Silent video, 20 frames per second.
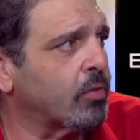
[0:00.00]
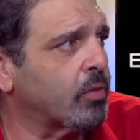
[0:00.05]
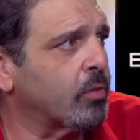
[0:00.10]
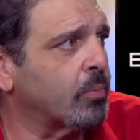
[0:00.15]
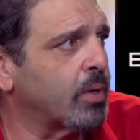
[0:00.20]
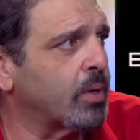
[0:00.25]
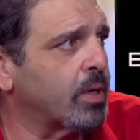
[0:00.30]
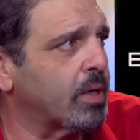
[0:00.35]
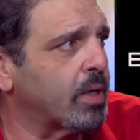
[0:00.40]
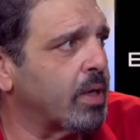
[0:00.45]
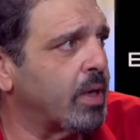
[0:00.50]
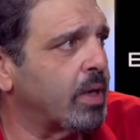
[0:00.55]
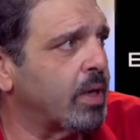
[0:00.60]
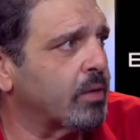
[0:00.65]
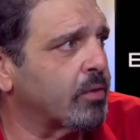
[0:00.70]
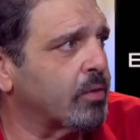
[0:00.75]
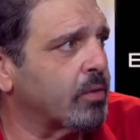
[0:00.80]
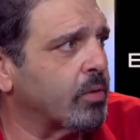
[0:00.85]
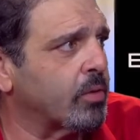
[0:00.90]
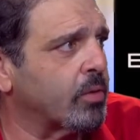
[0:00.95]
been
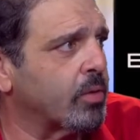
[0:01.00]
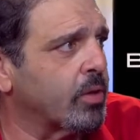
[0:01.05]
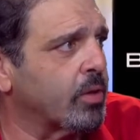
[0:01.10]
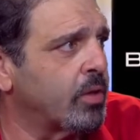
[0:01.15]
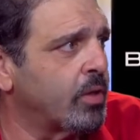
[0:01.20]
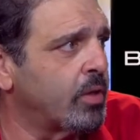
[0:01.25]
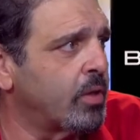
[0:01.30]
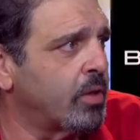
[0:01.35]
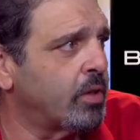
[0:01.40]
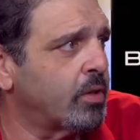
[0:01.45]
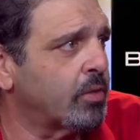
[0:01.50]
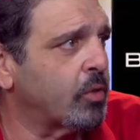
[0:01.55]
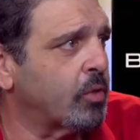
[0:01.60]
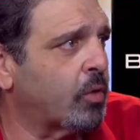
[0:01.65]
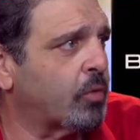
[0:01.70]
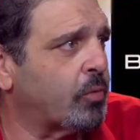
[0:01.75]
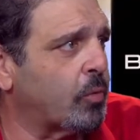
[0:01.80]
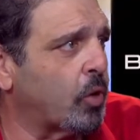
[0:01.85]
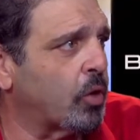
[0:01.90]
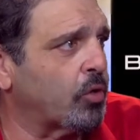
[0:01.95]
canceled. So
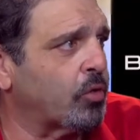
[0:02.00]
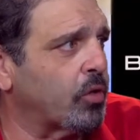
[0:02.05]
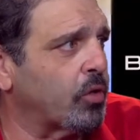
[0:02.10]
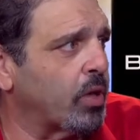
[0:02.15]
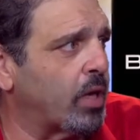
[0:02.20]
unfortunately,